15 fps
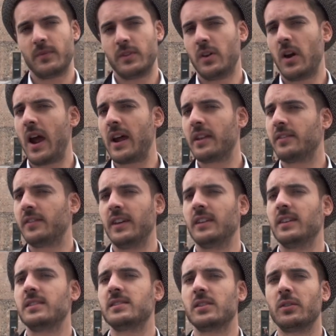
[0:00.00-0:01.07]
the hard thing
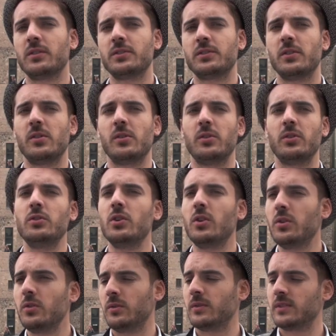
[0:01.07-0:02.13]
is also
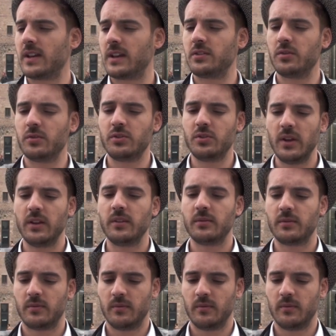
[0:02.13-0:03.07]
that you're doing